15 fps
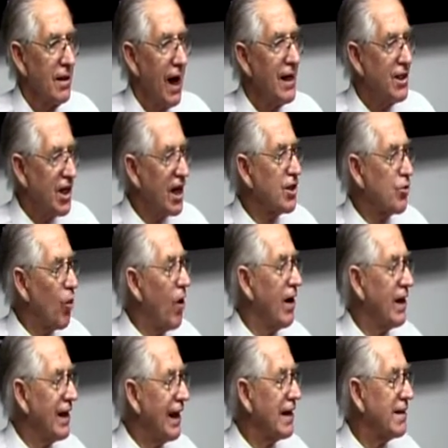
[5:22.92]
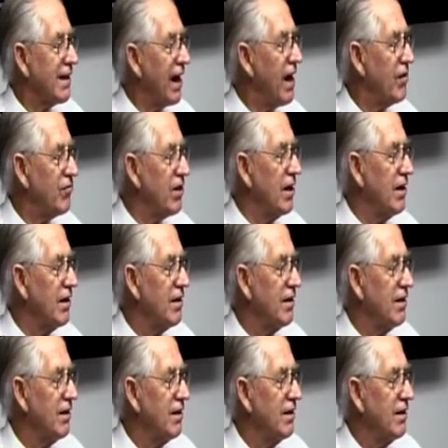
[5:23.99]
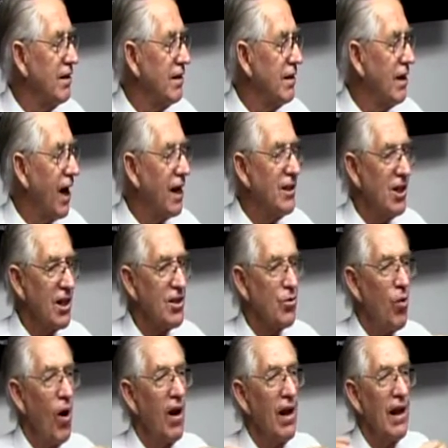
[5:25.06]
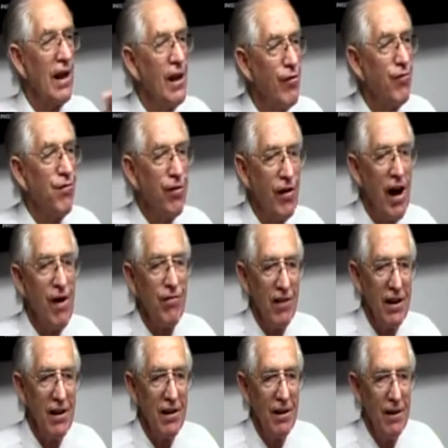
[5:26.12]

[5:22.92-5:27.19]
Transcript: I just want to get to heaven. I just want to live forever.